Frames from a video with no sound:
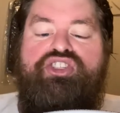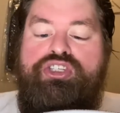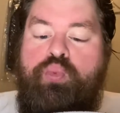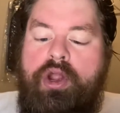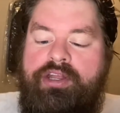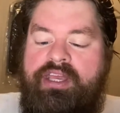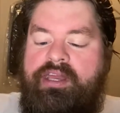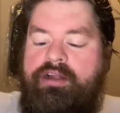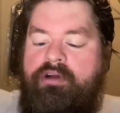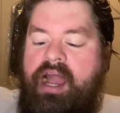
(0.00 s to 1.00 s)
Just working
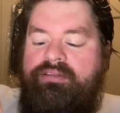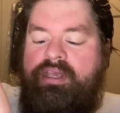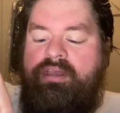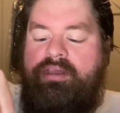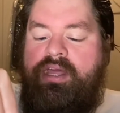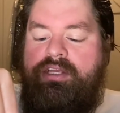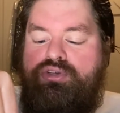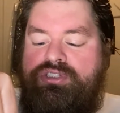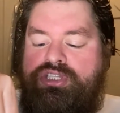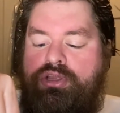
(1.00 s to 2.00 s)
and grinding and getting
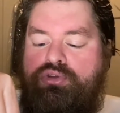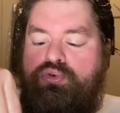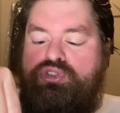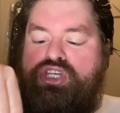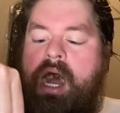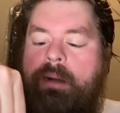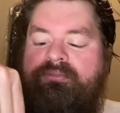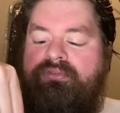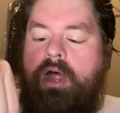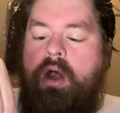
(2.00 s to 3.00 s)
used to the new
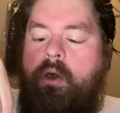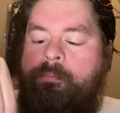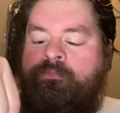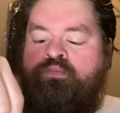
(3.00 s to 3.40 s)
job flow.